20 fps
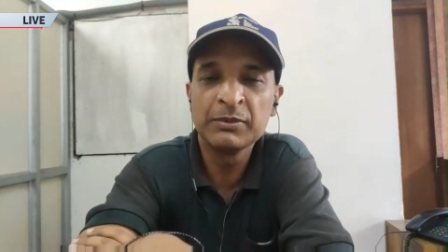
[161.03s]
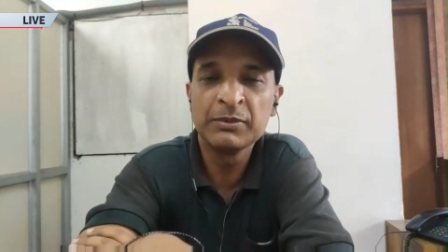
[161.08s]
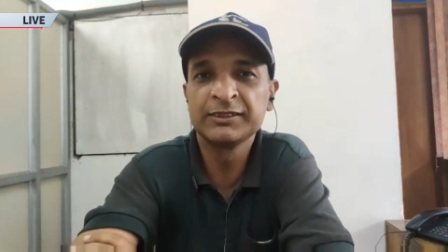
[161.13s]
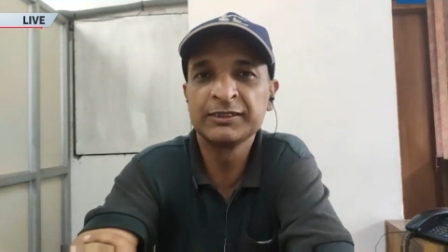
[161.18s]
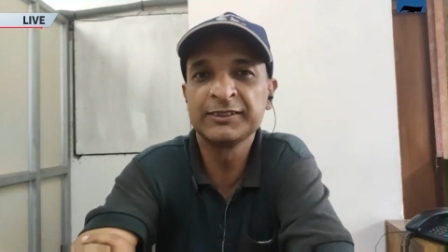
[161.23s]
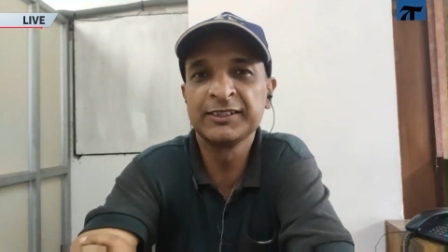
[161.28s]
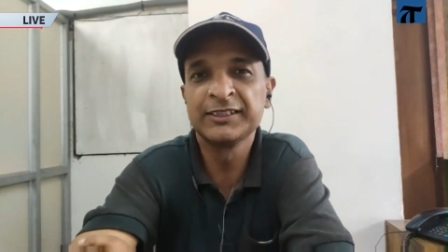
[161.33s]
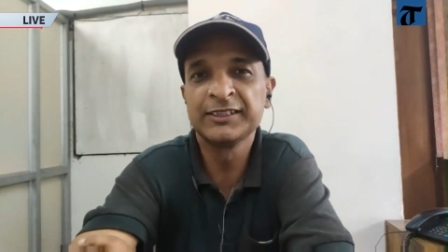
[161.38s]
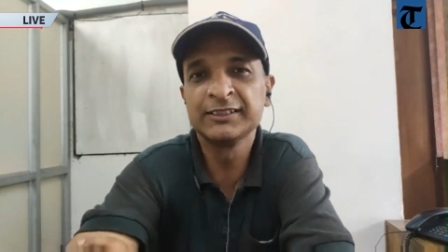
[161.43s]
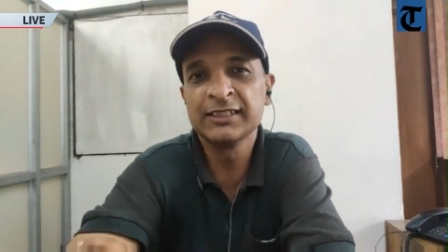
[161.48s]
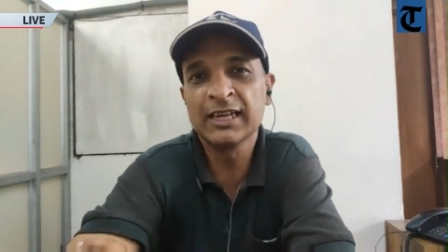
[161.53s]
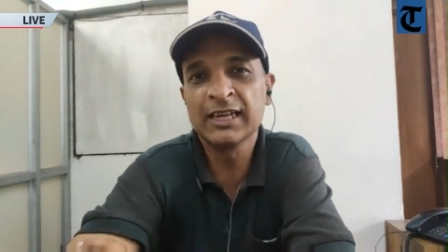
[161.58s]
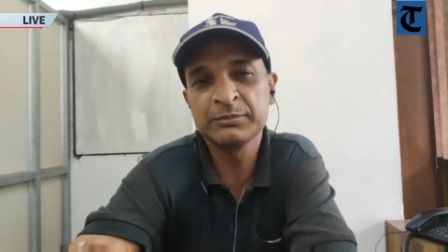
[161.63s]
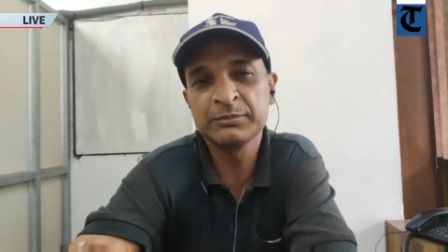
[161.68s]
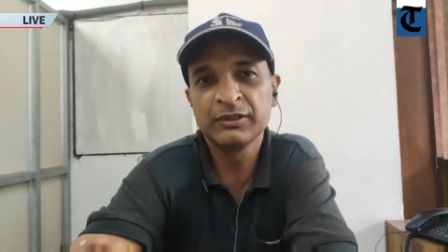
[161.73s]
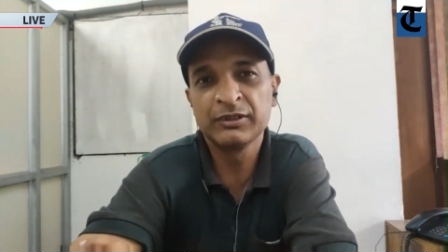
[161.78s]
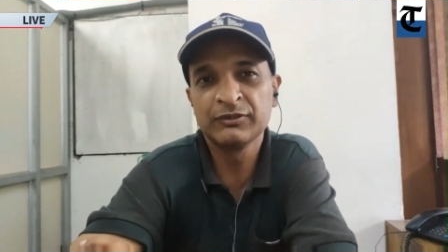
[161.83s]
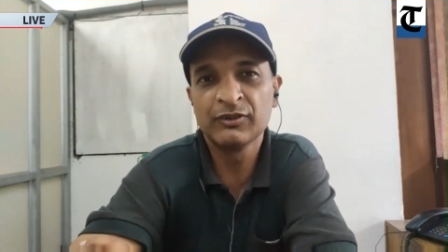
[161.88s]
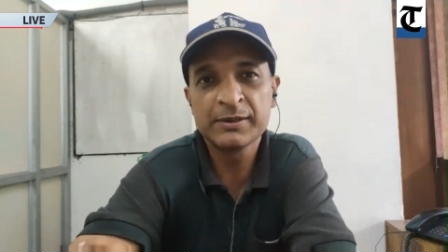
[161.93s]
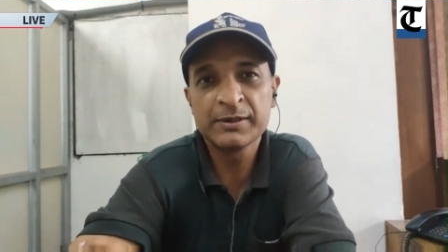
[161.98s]
The
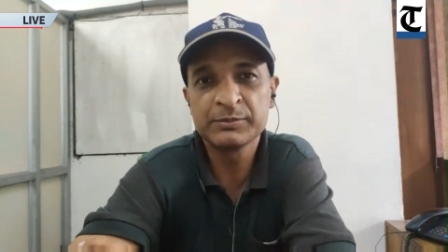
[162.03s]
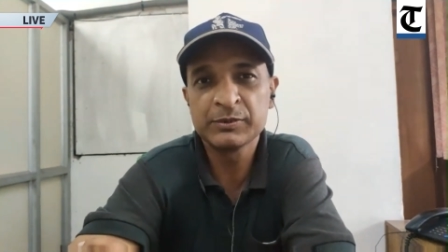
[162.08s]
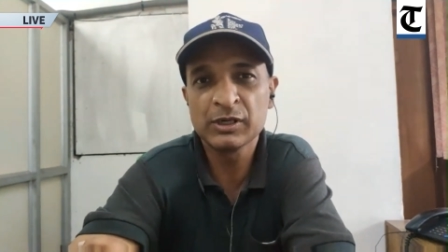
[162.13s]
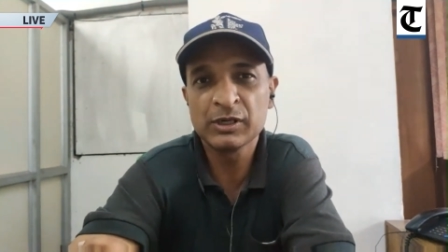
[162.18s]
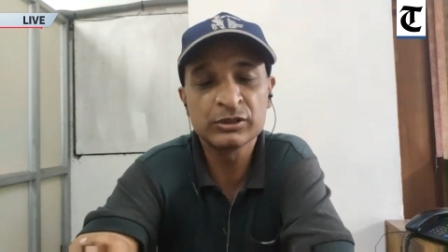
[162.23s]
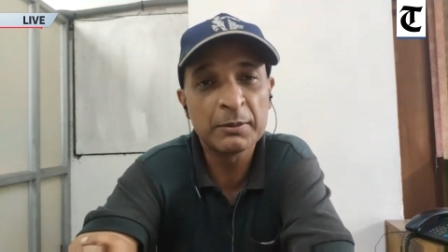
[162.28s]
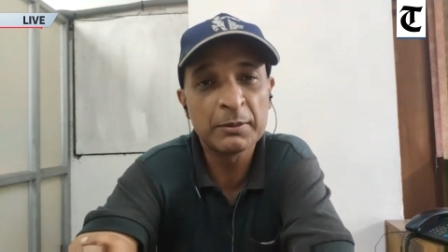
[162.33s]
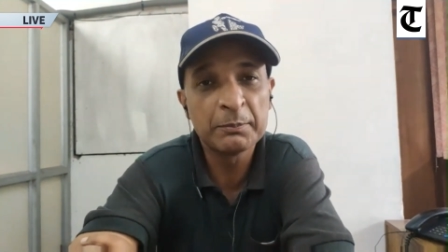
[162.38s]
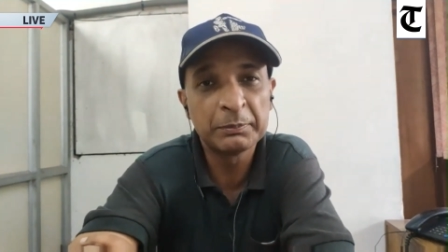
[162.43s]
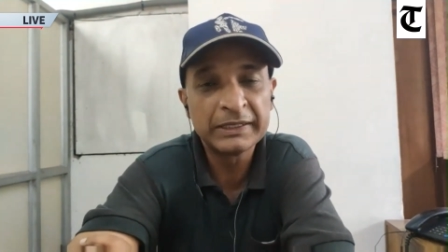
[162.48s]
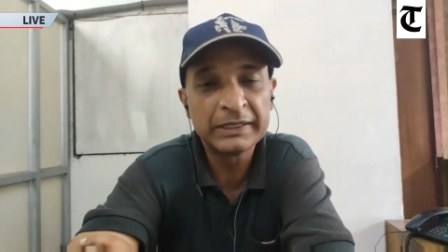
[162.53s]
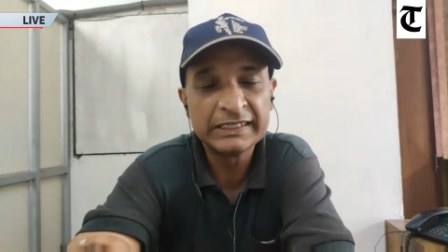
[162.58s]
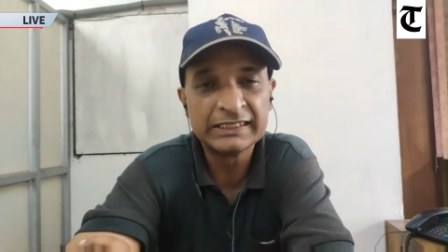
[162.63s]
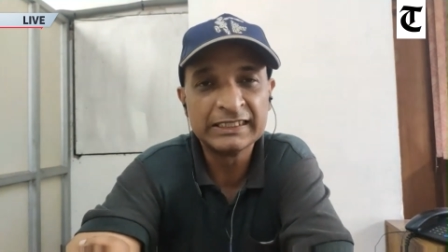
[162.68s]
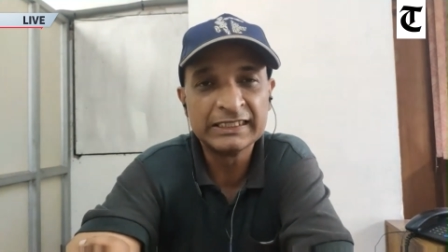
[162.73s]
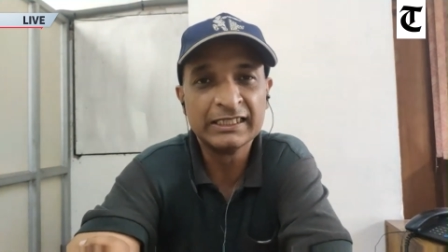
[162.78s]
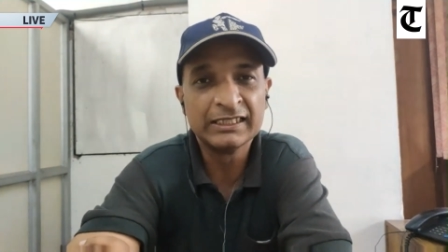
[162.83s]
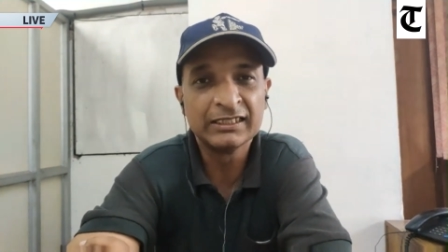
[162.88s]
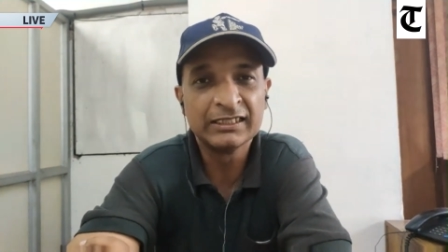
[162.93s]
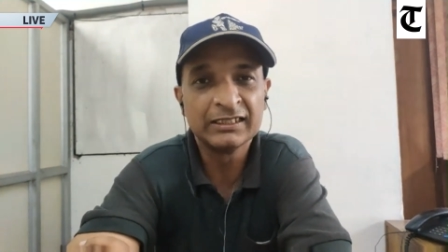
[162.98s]
summer season has been
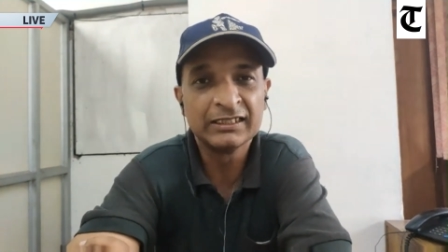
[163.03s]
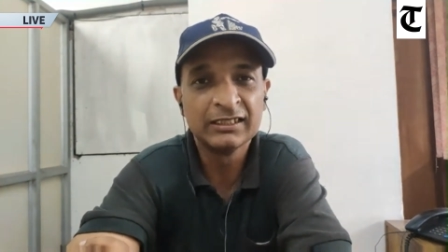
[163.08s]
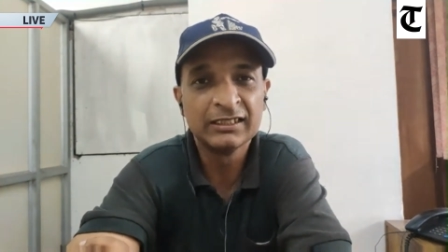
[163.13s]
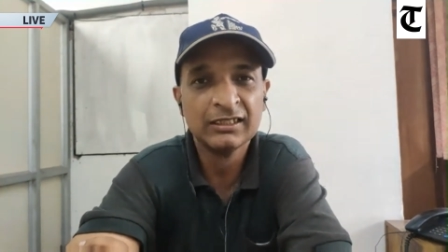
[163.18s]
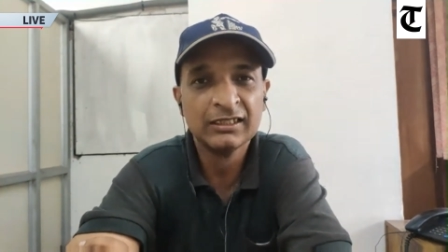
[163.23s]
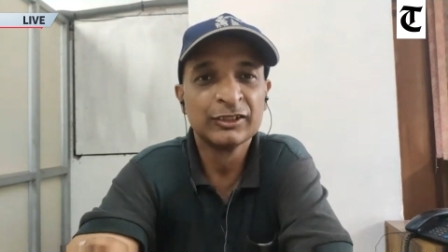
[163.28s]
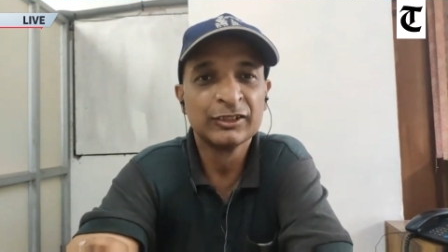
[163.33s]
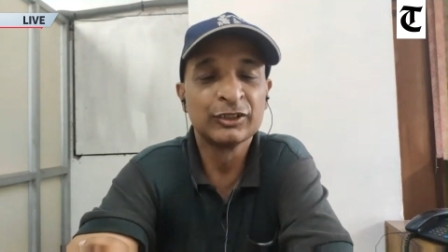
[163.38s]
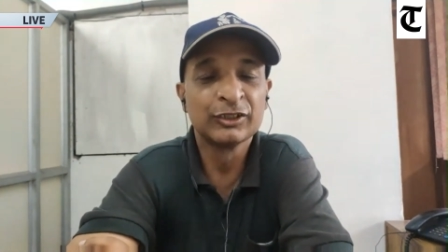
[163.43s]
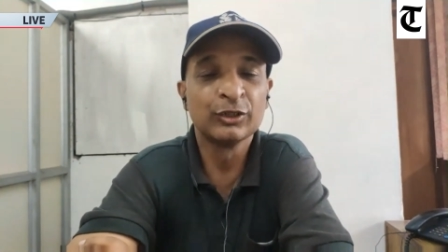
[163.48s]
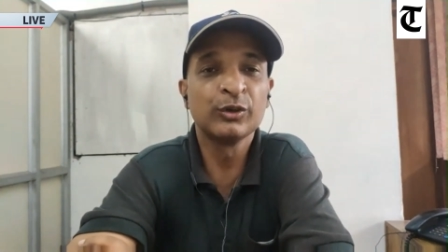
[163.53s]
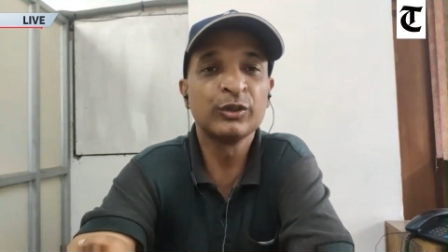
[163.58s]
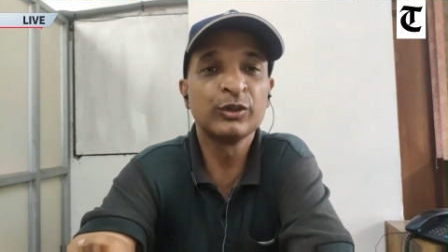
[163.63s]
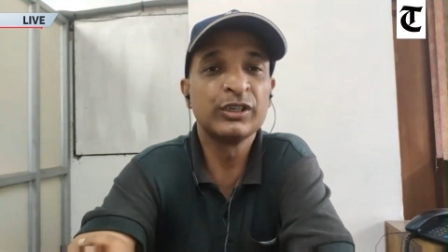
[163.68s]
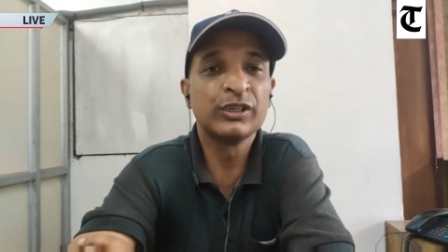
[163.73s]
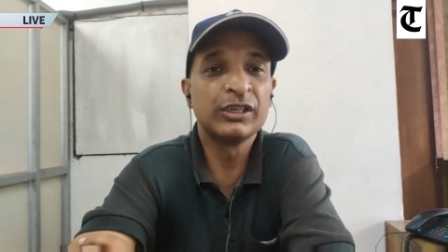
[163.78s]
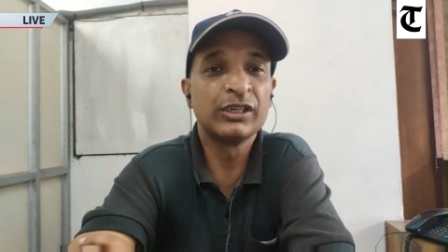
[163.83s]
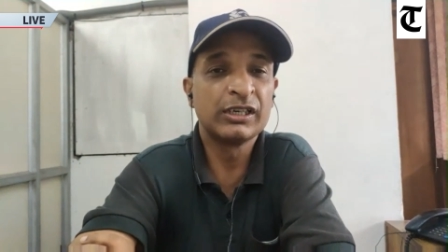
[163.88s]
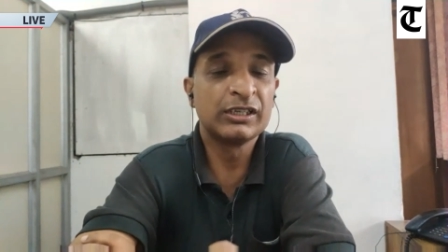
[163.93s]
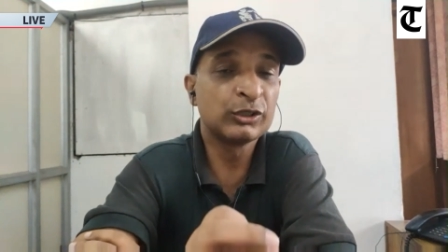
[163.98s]
wiped out completely.
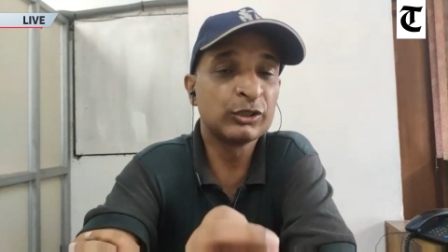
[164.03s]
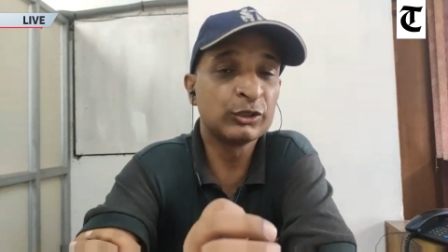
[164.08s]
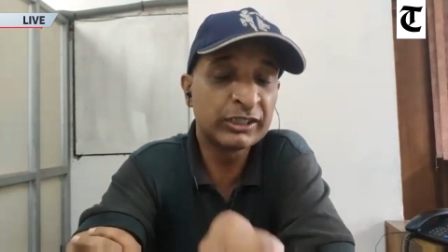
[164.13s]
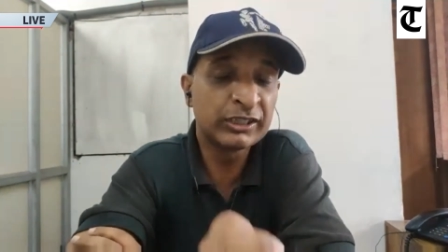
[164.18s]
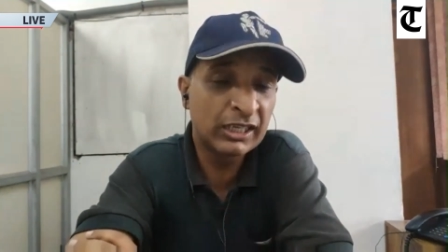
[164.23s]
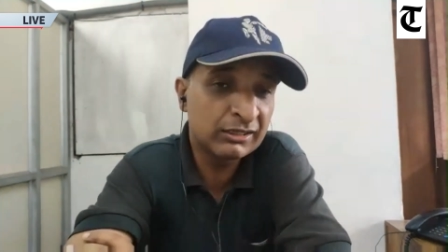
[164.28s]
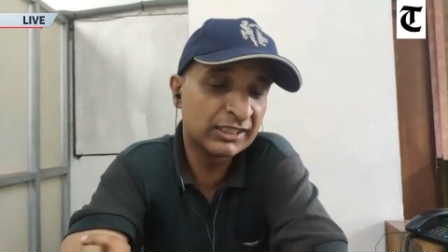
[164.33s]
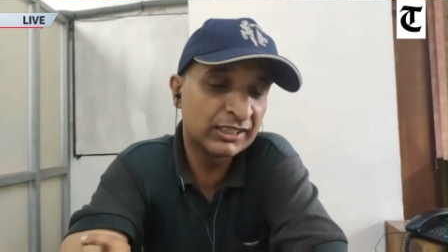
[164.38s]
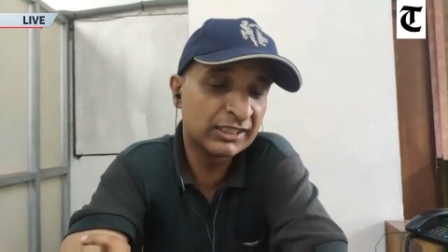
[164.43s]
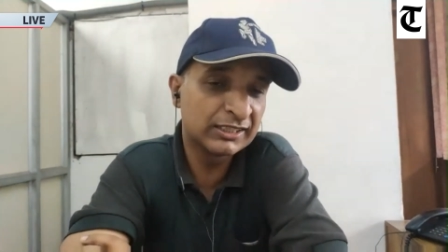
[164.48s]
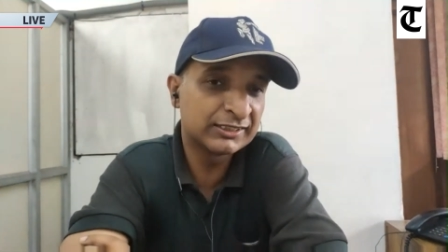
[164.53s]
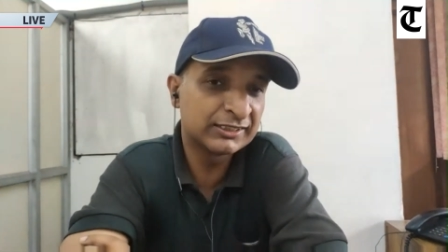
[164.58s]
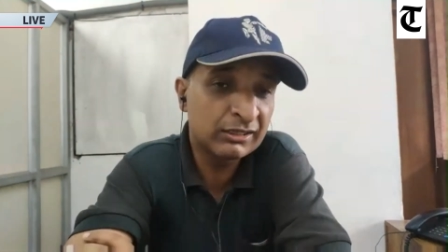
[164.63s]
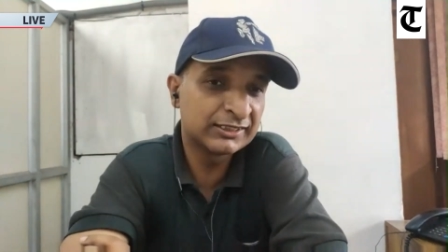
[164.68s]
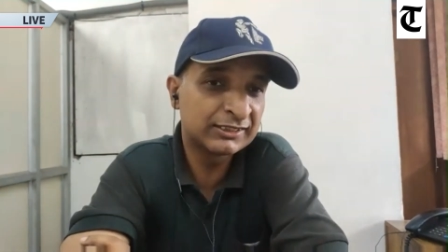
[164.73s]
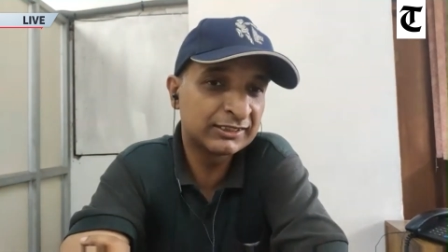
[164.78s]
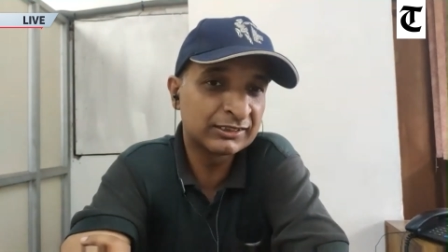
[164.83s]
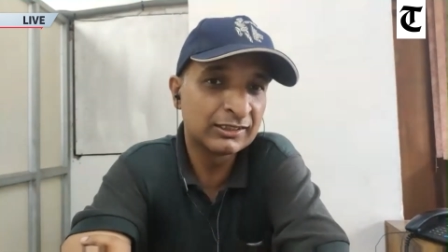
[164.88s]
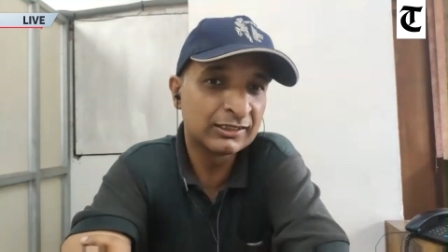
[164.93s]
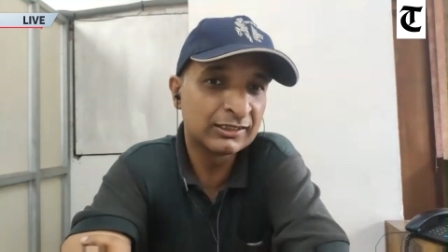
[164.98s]
So to
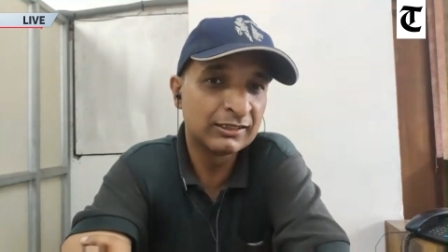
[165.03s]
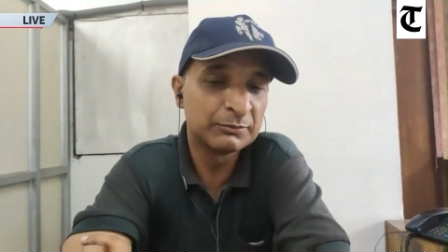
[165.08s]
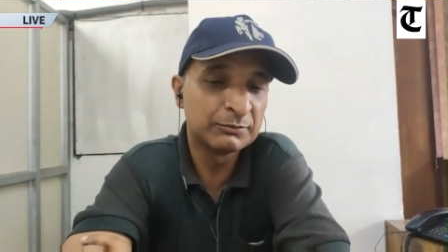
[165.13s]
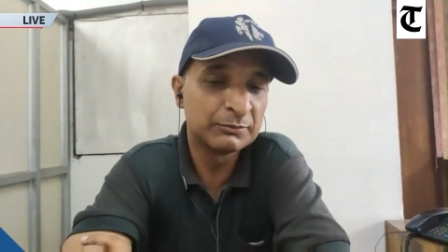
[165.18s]
save